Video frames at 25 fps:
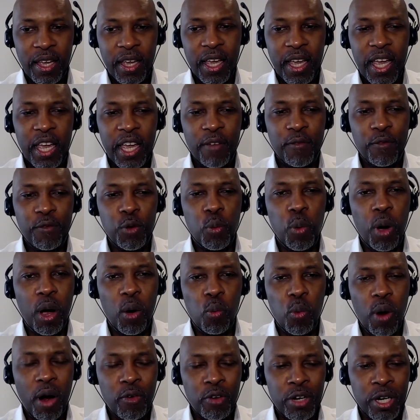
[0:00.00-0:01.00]
If you are
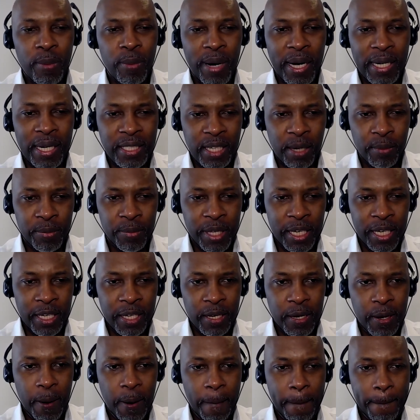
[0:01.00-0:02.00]
worried about something
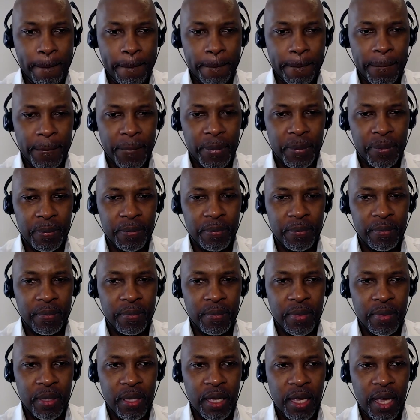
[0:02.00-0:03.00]

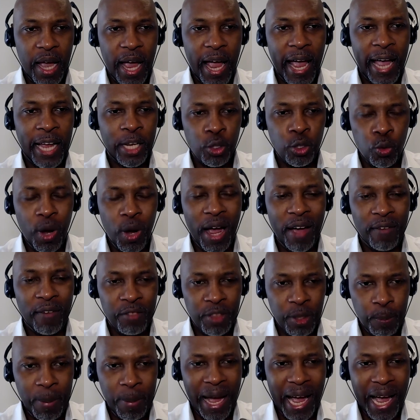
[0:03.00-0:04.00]
and you have the
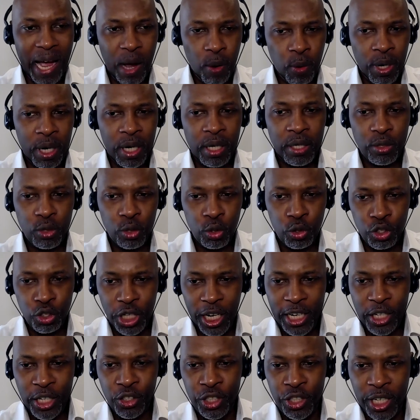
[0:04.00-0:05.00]
power to
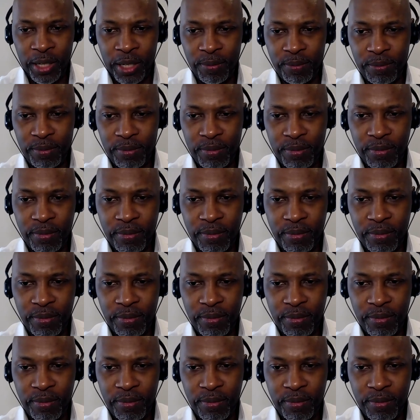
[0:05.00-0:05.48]
change it,